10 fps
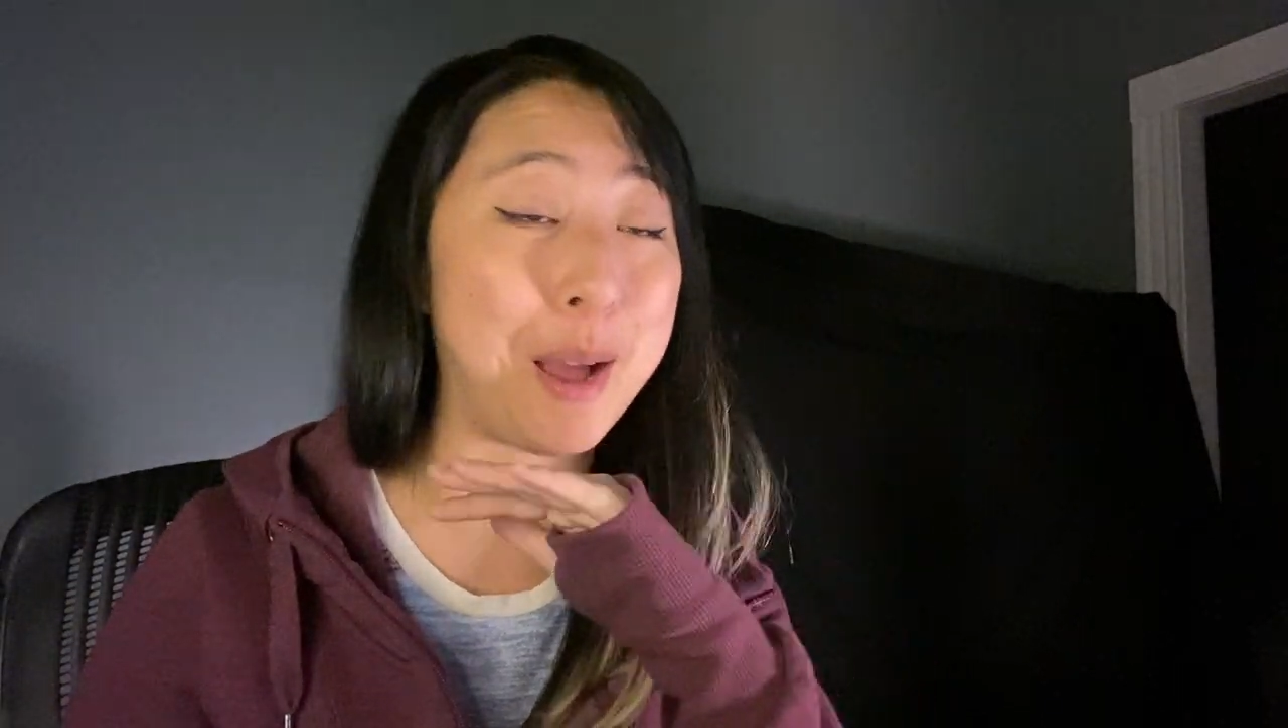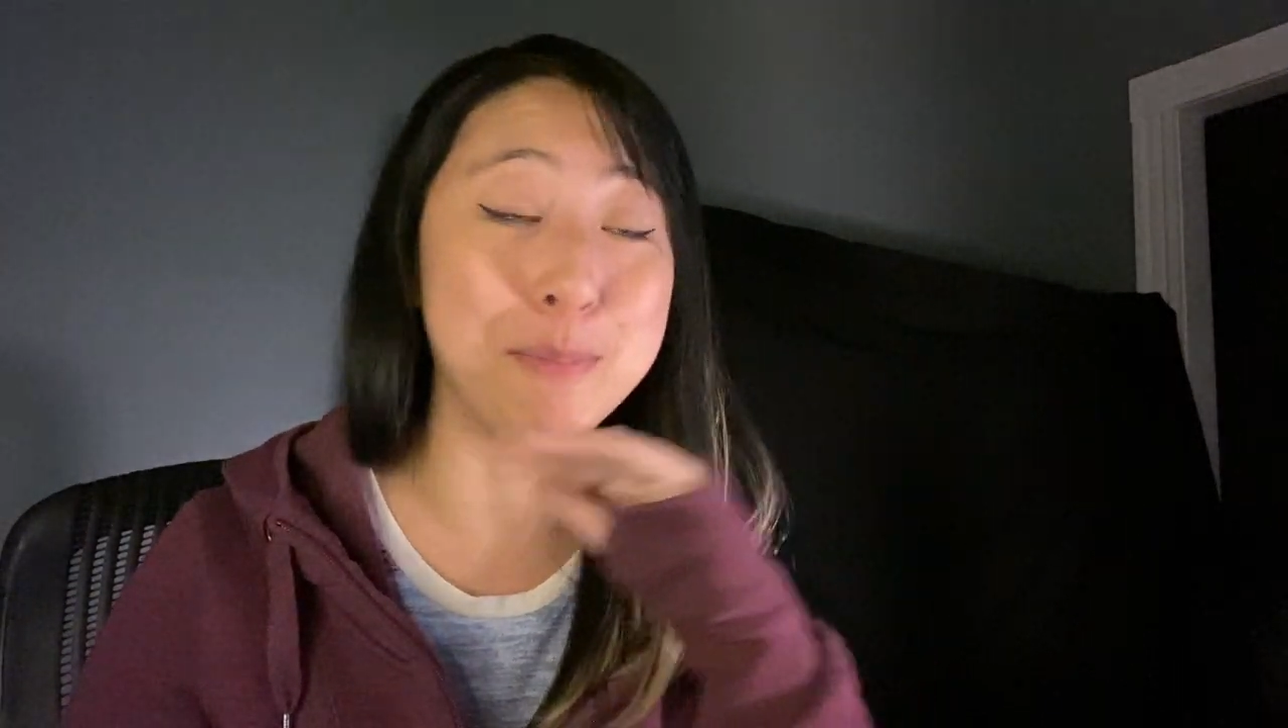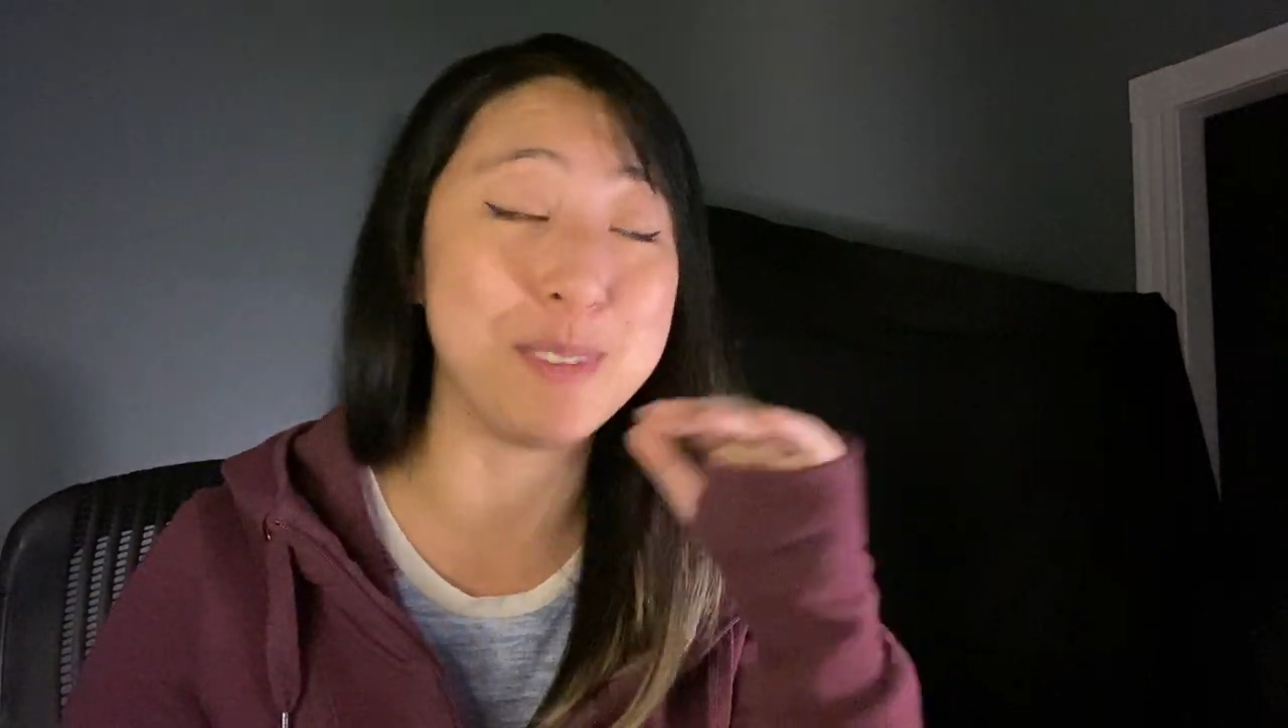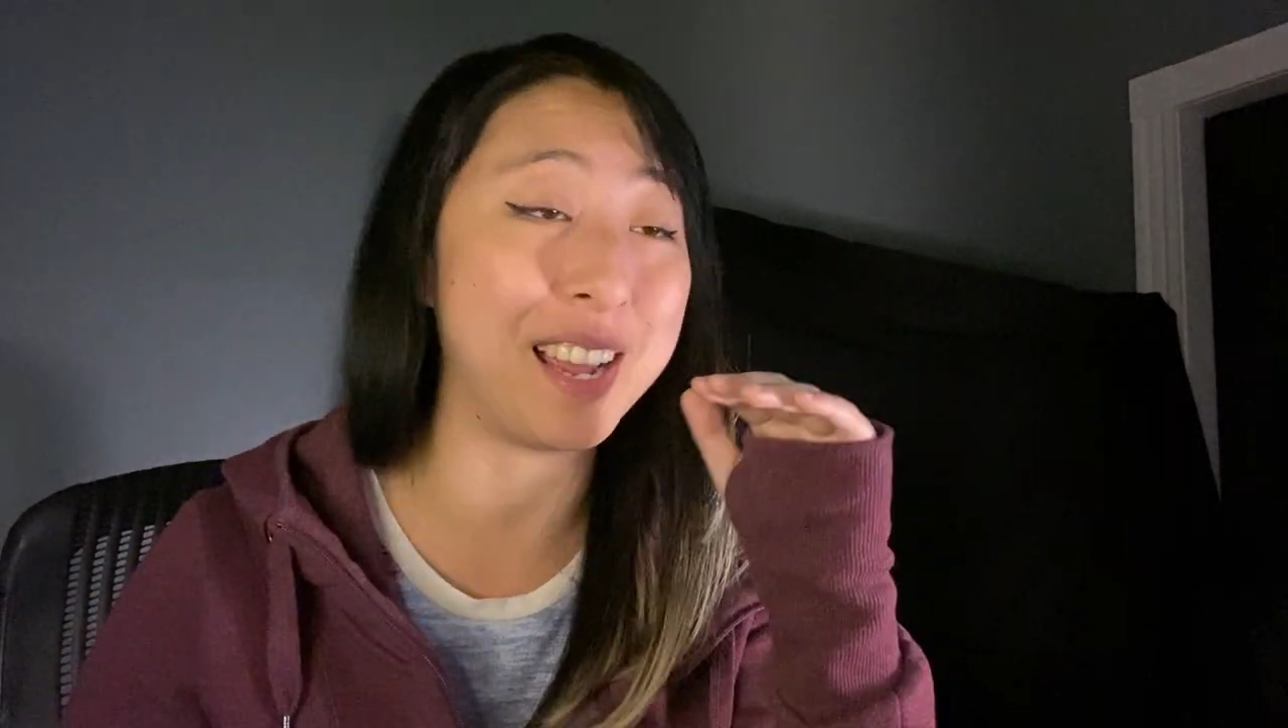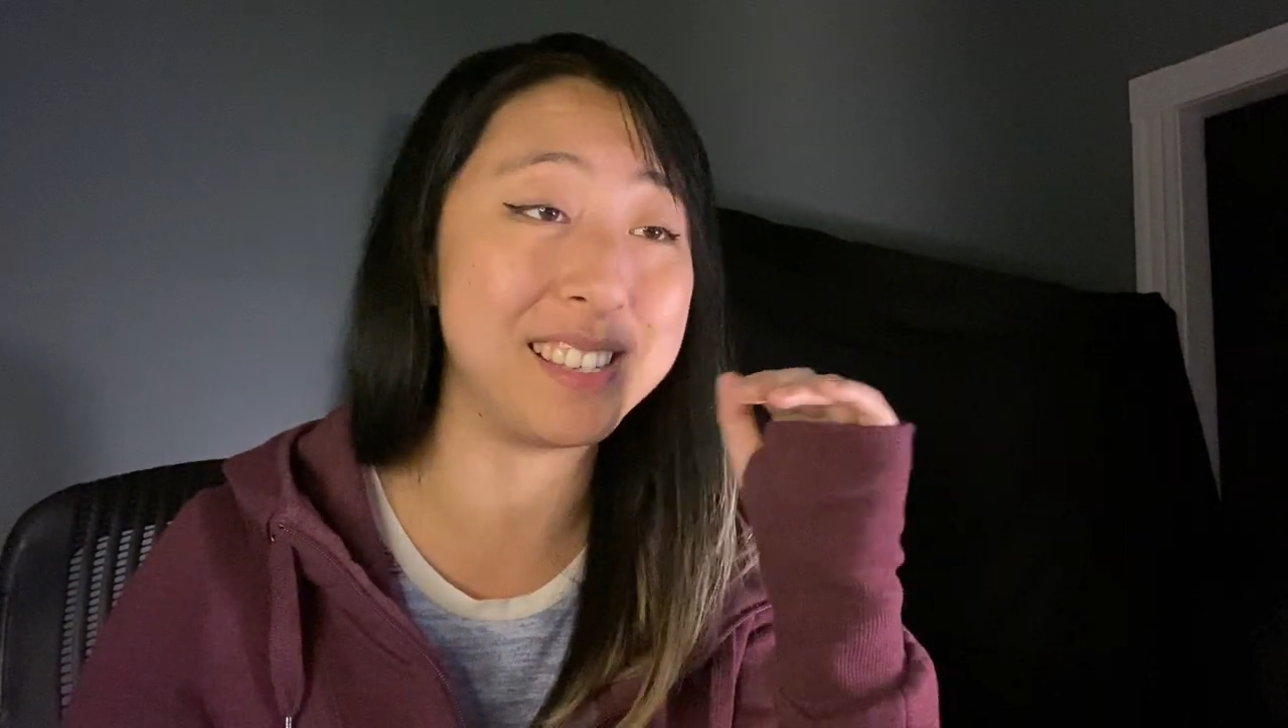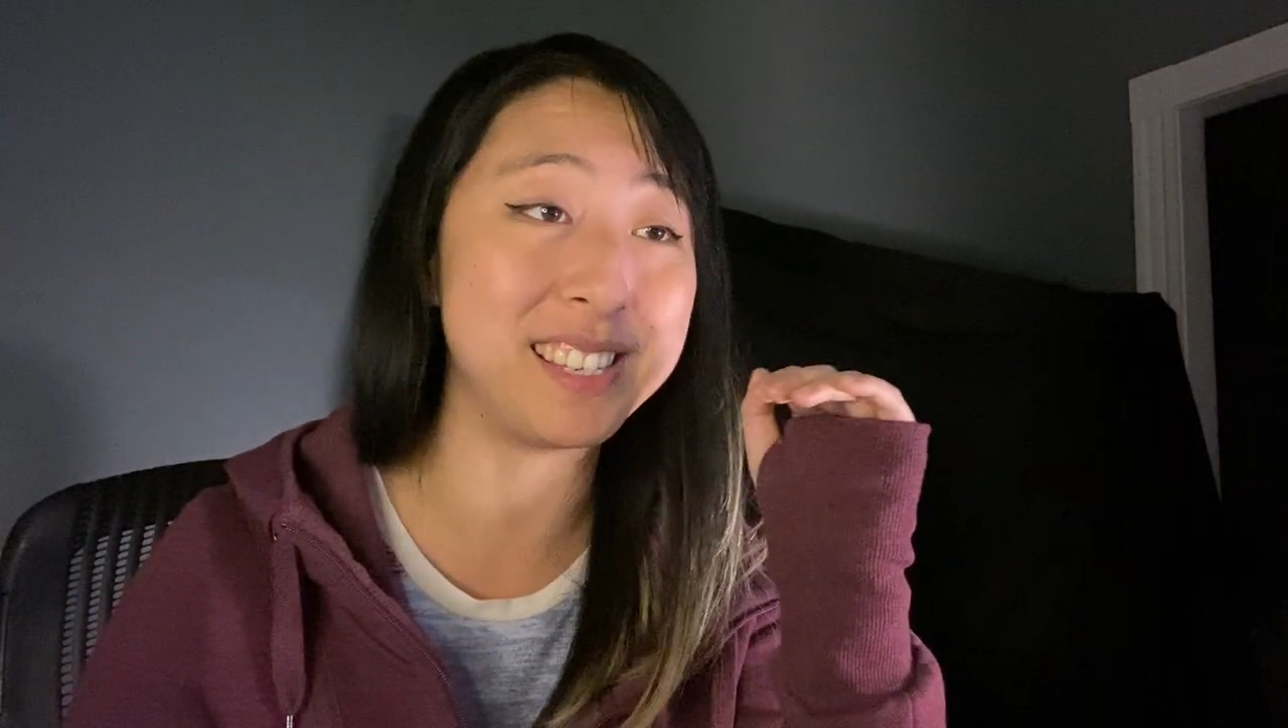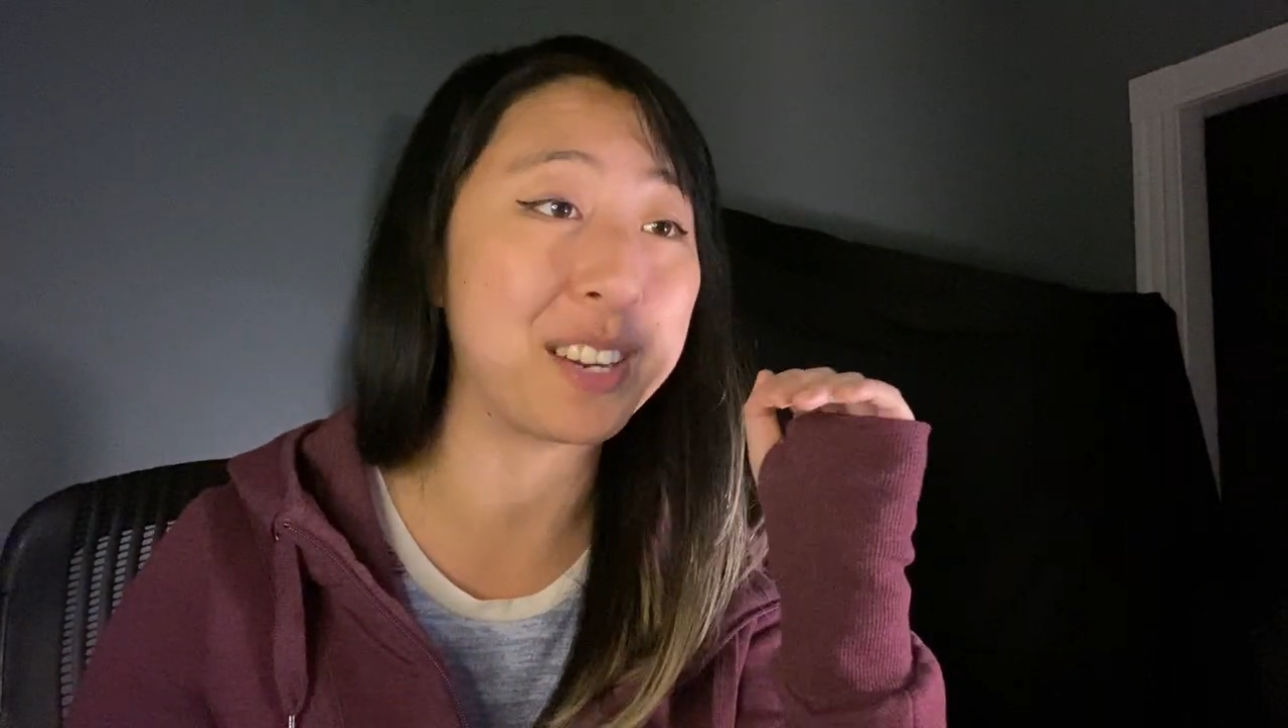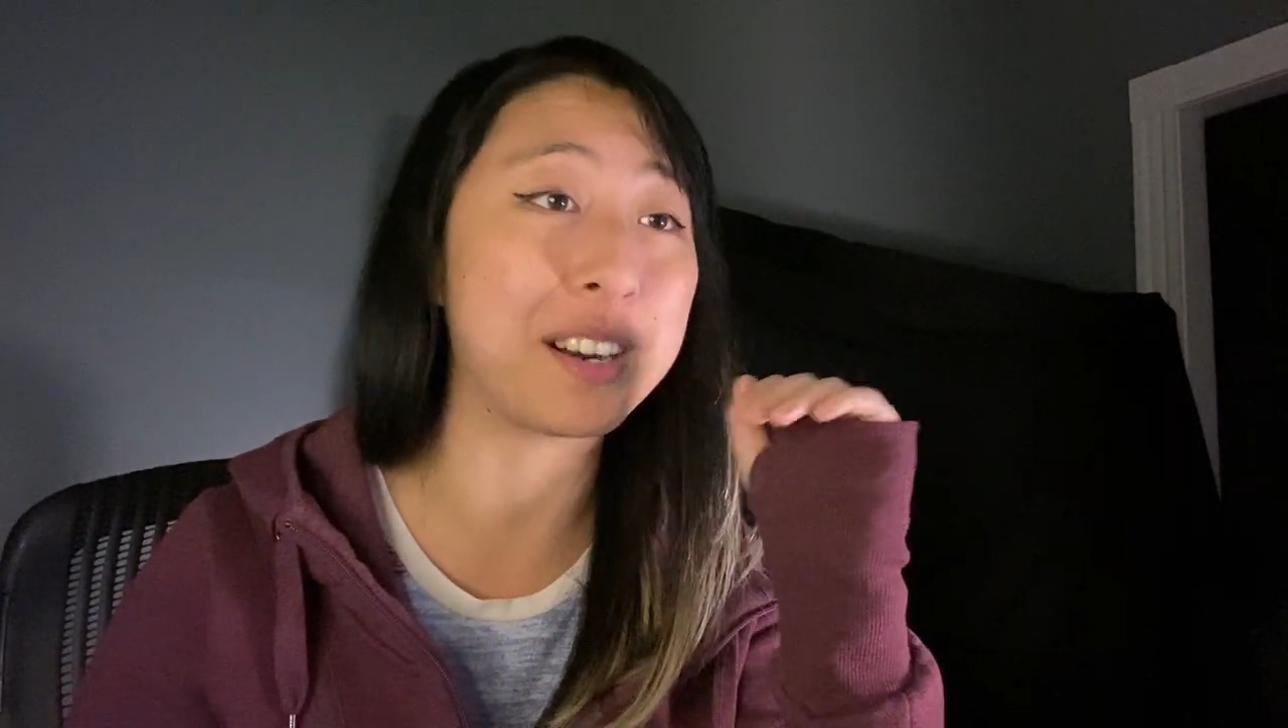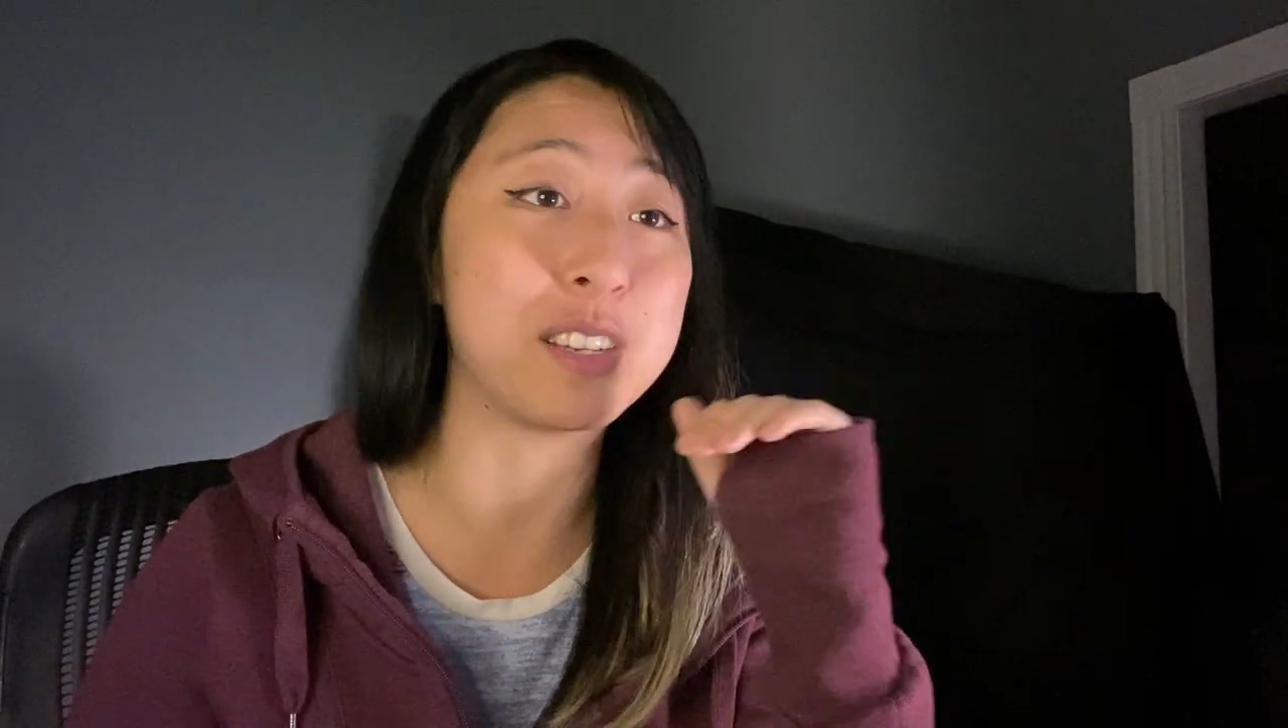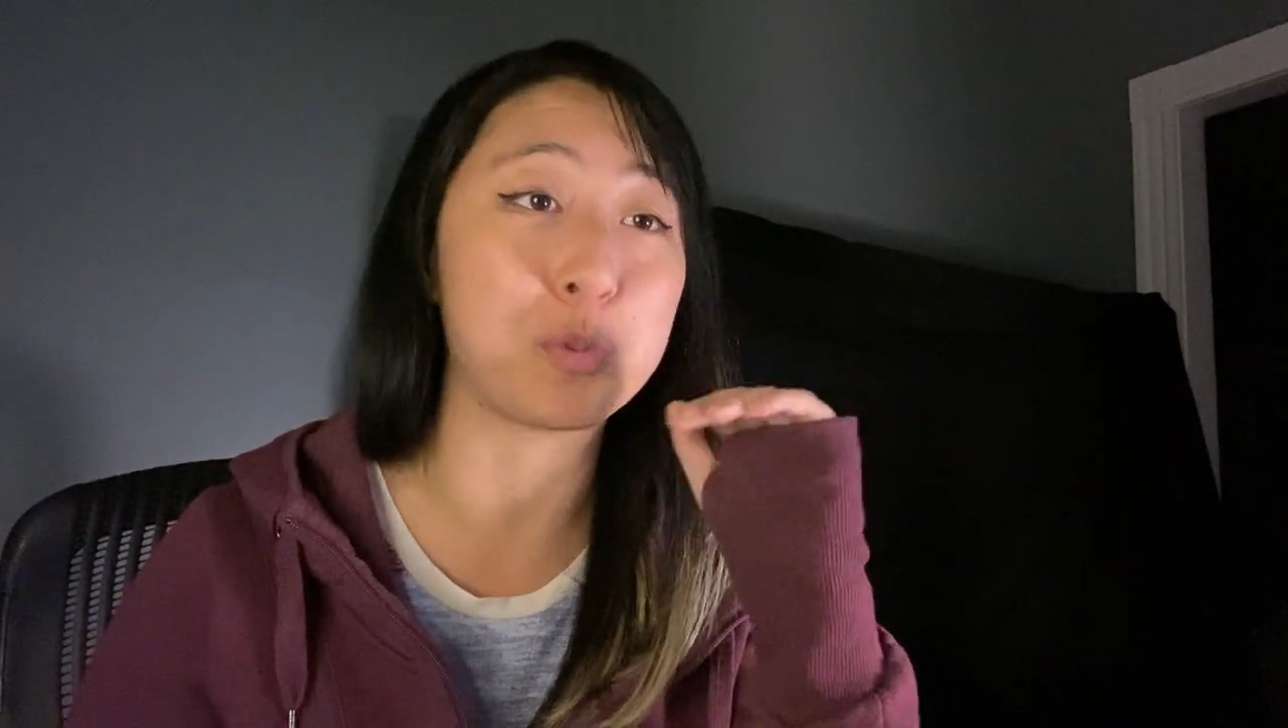I'm dead
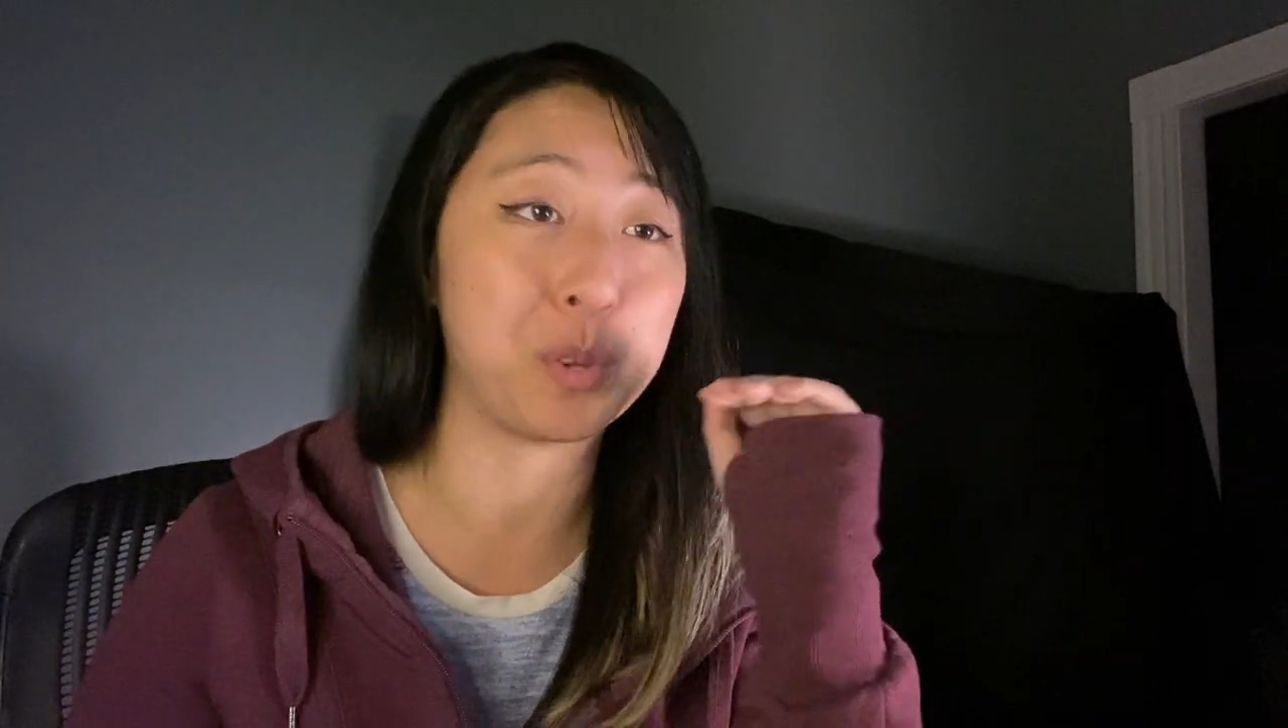serious.